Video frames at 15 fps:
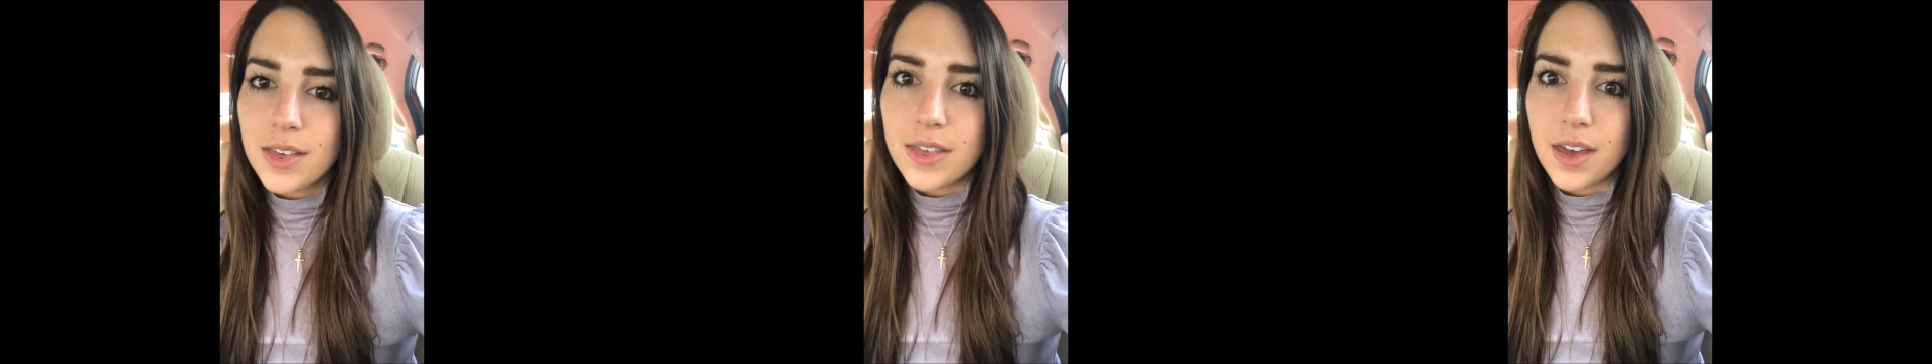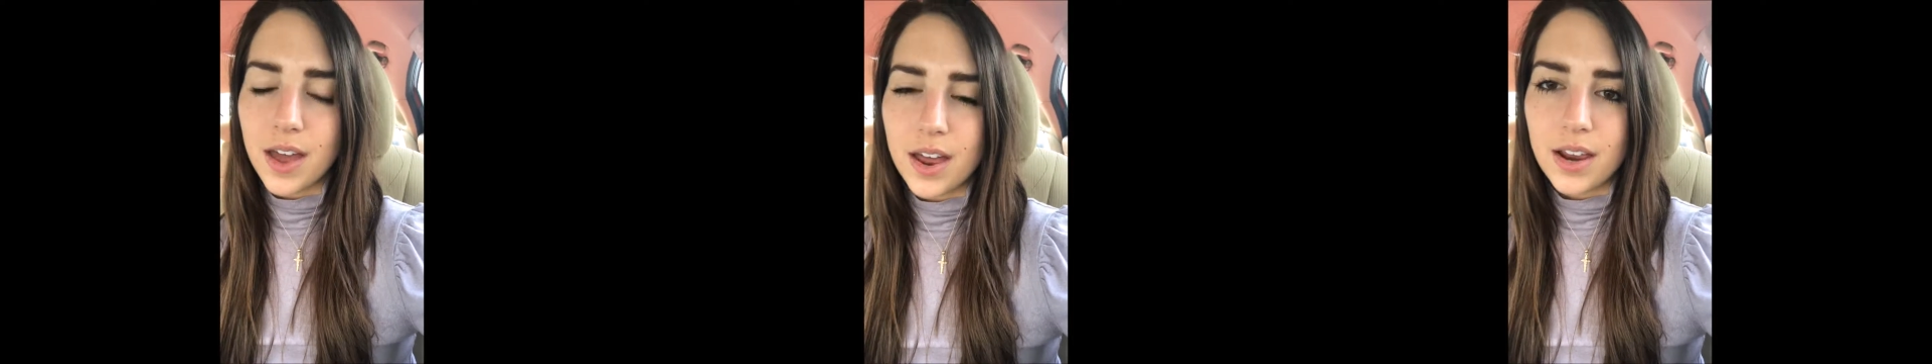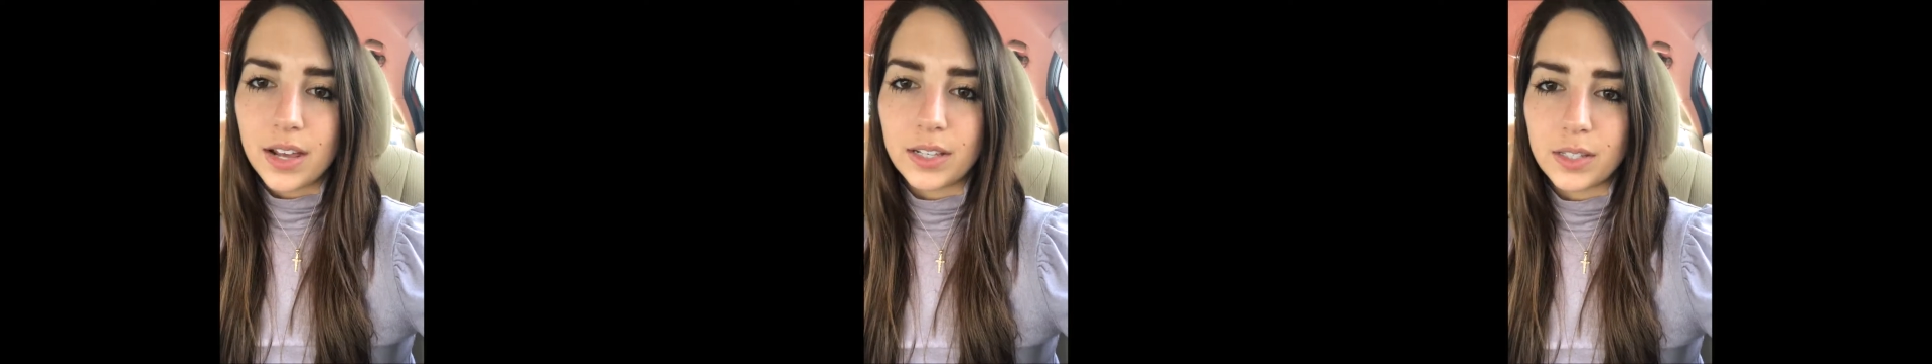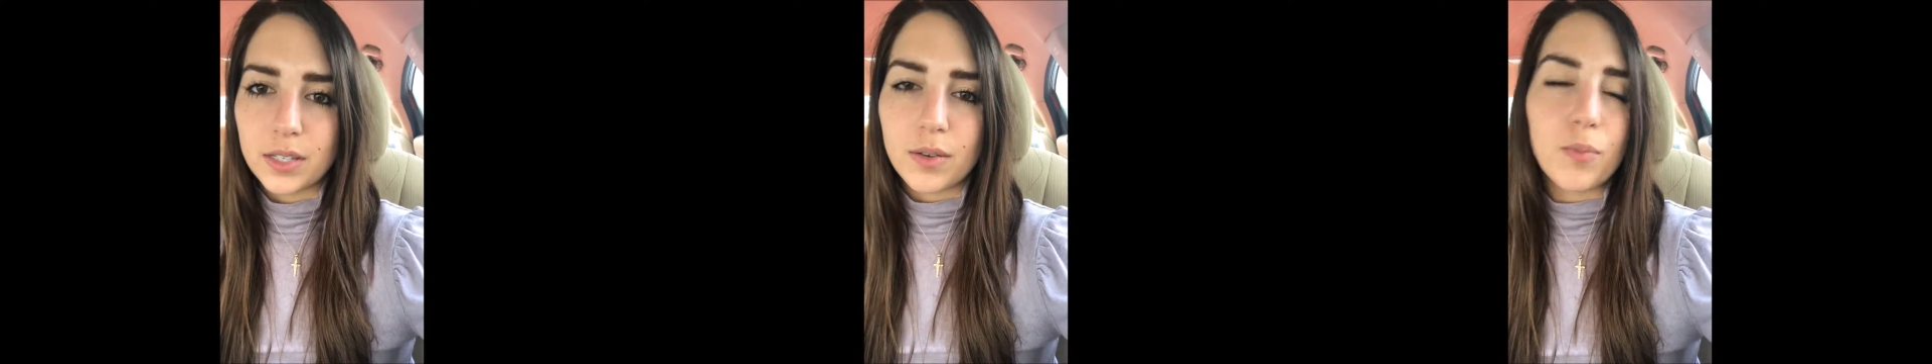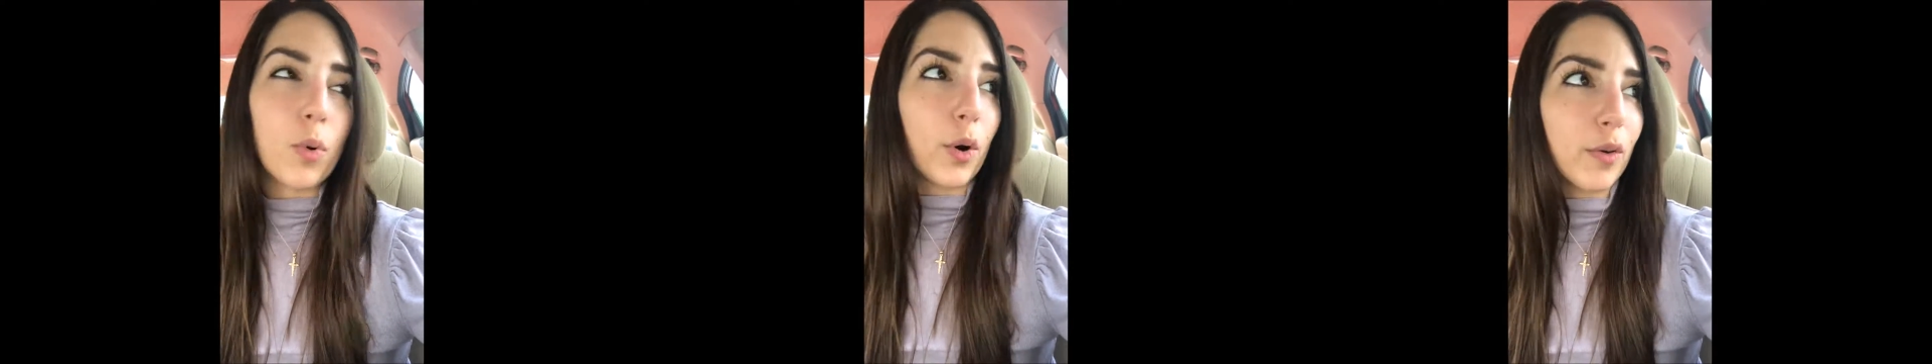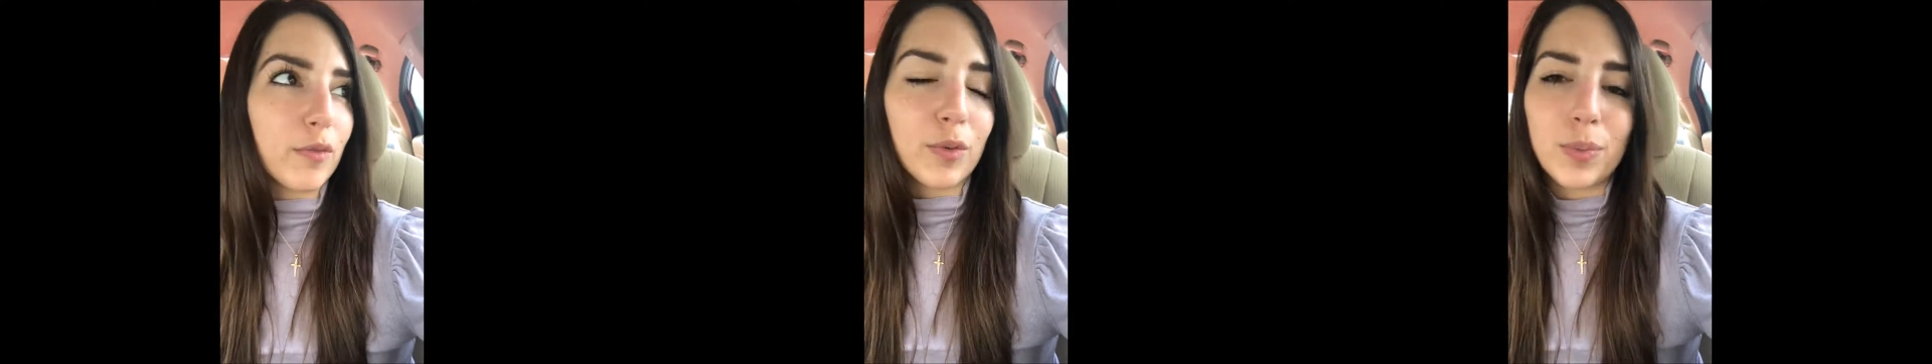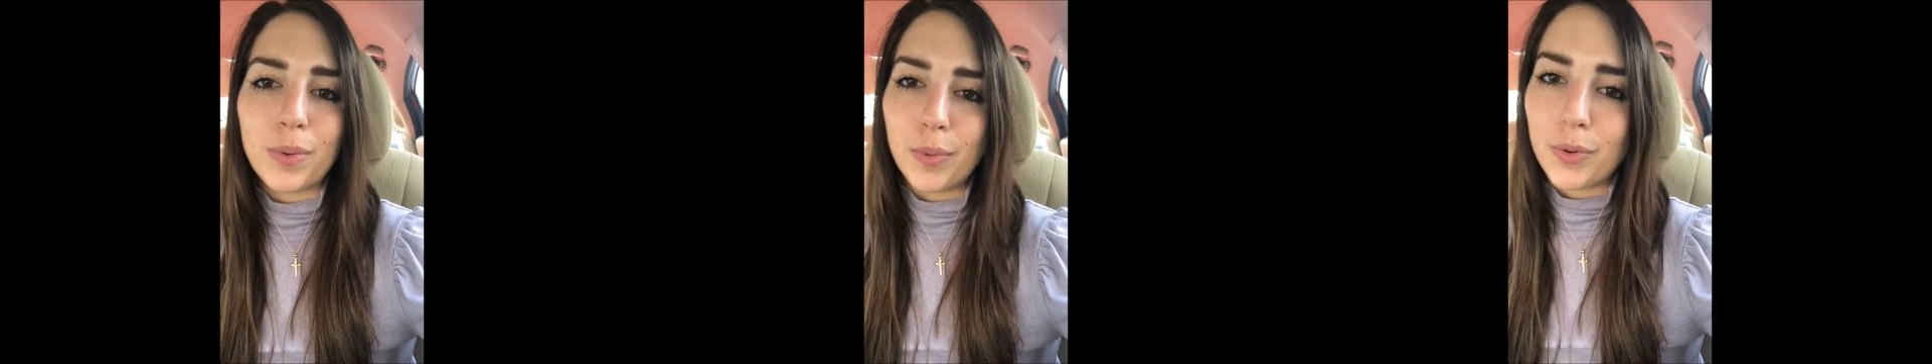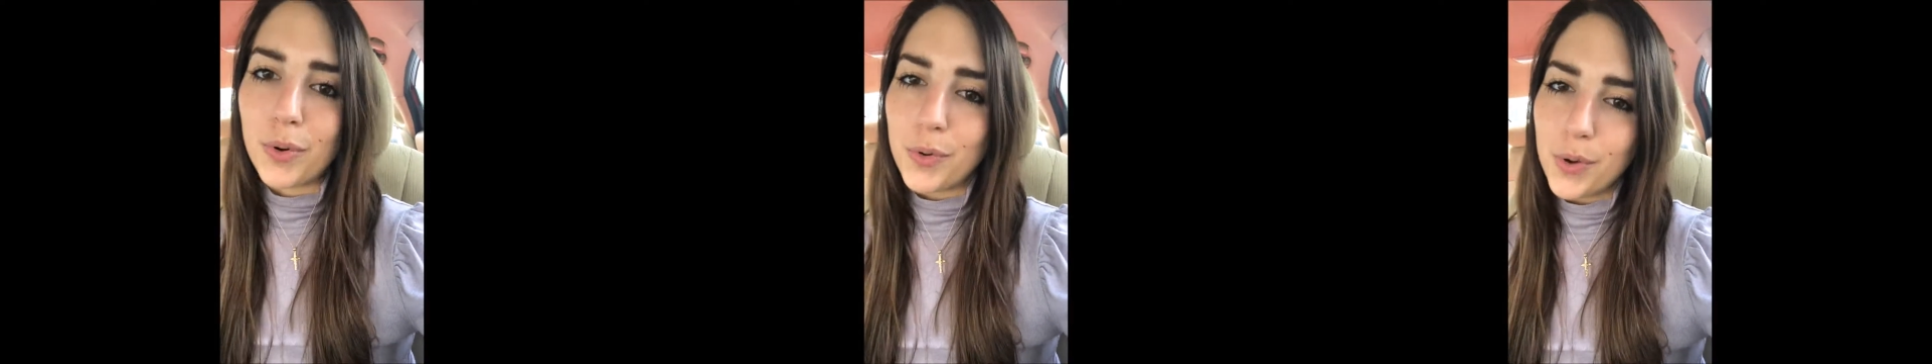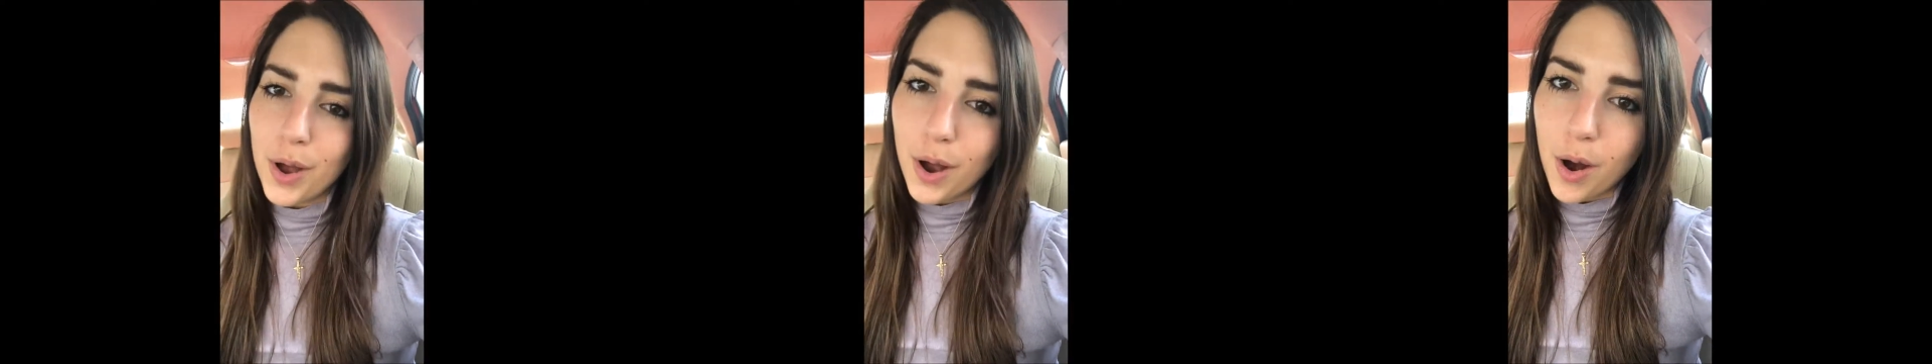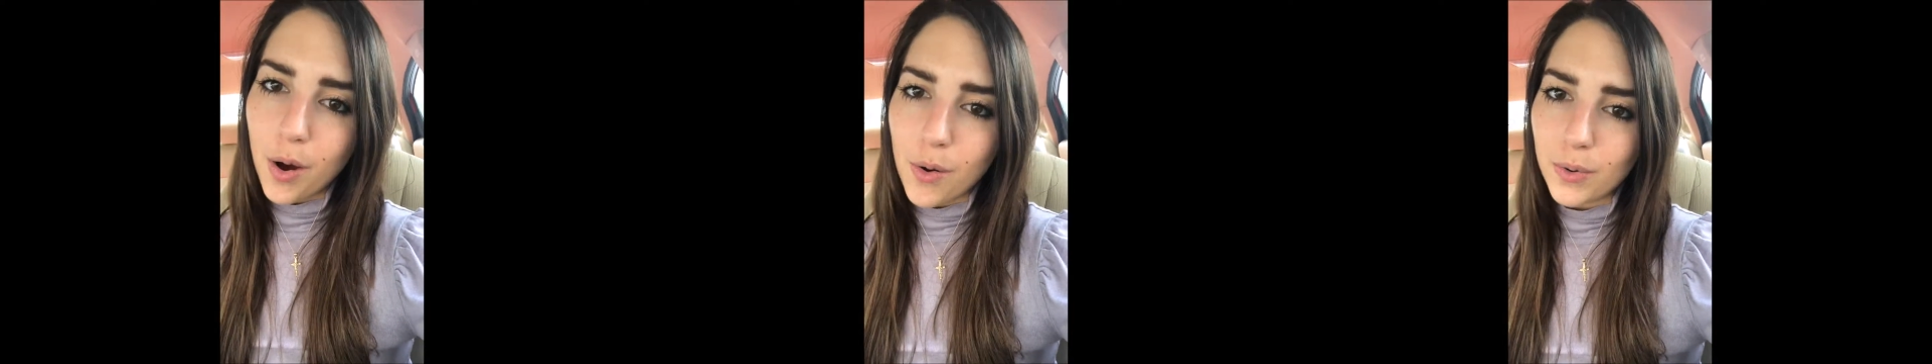that is important for people to
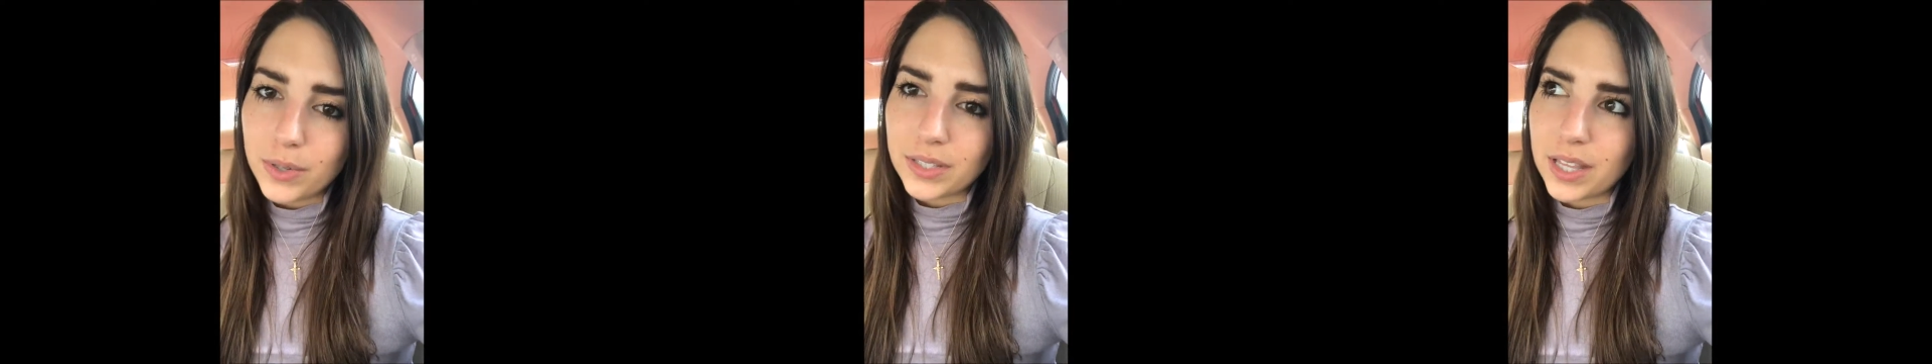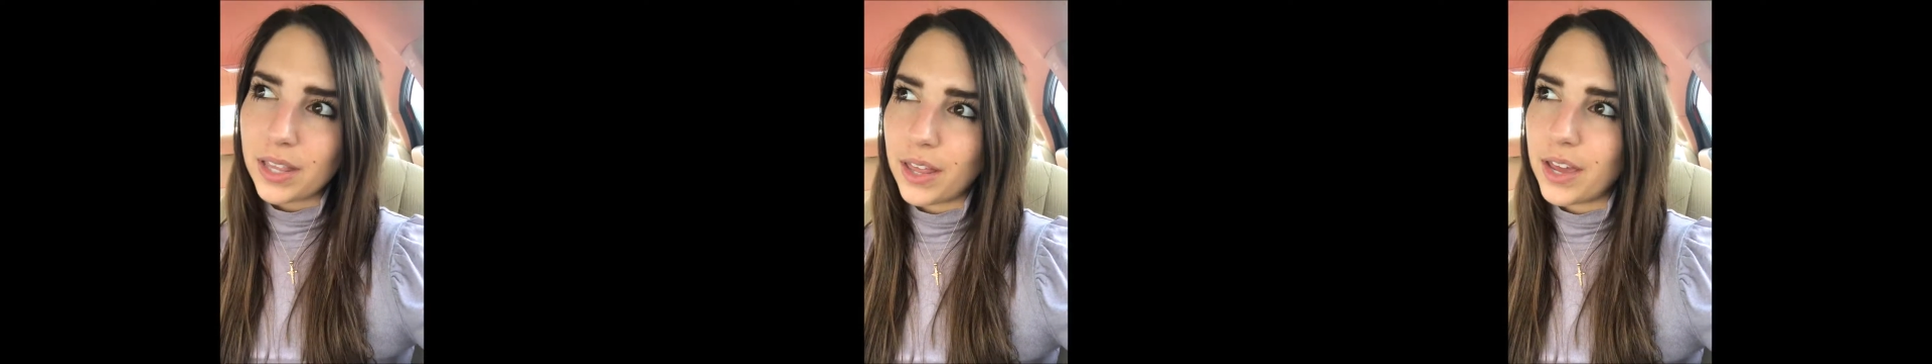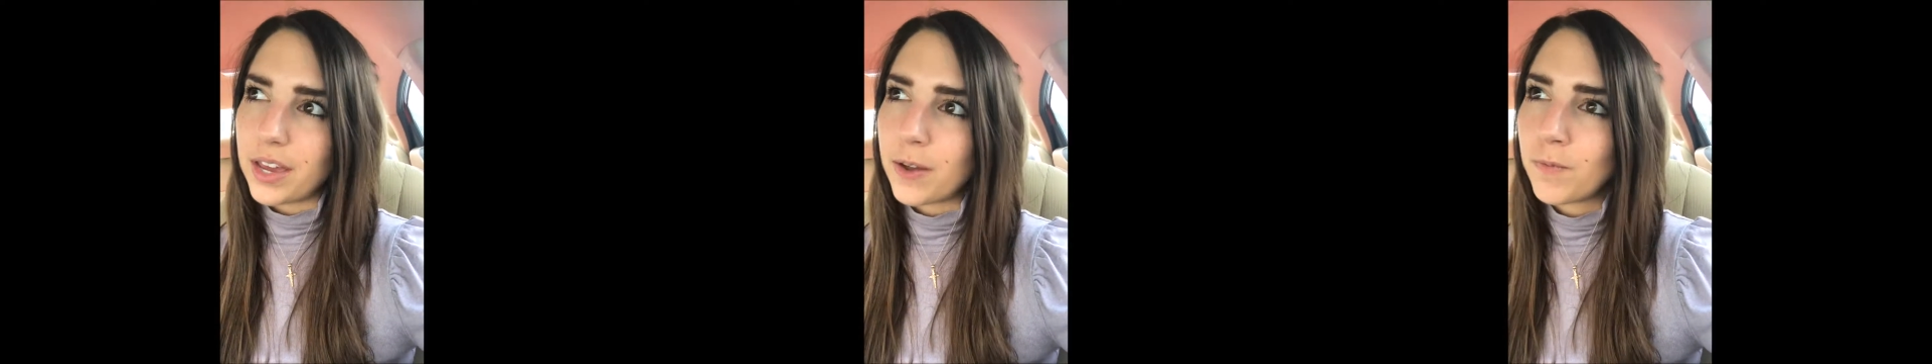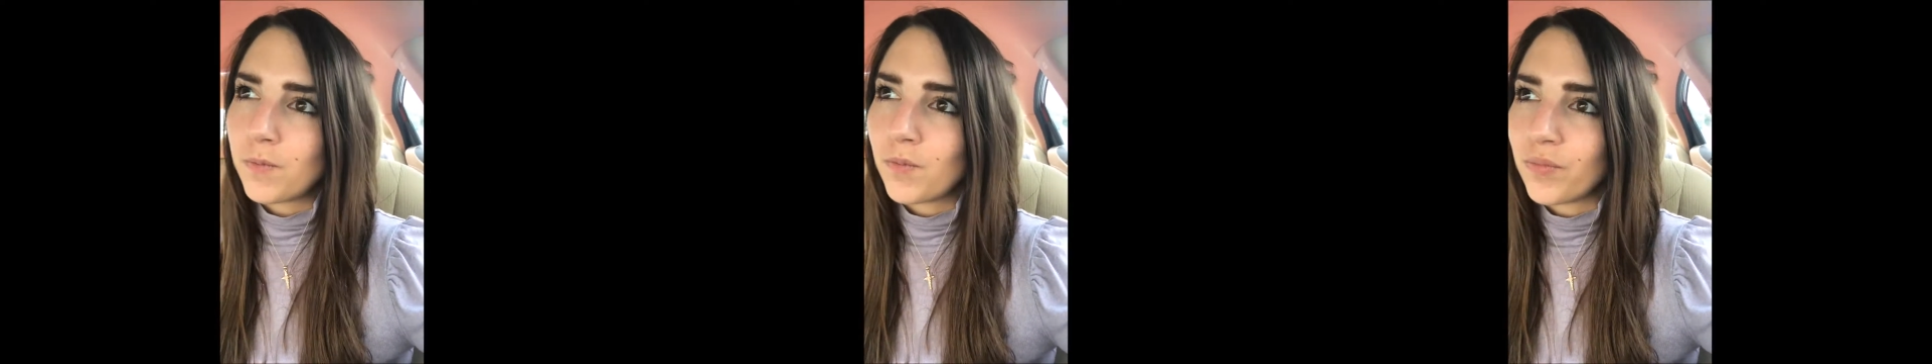know is that like